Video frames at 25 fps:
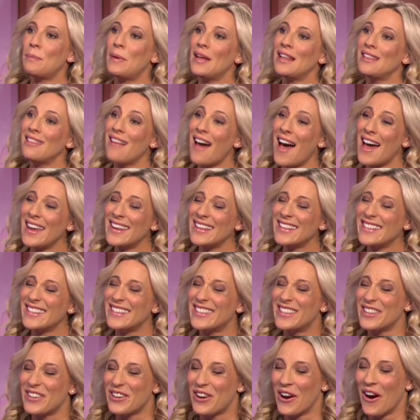Pilates
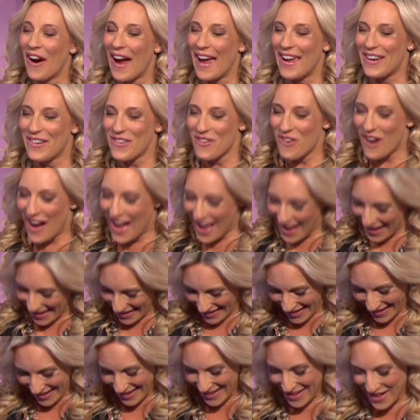is a great
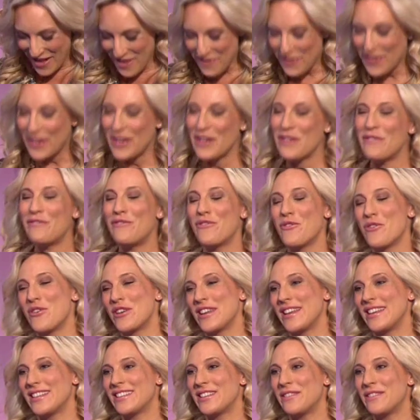one for your 40s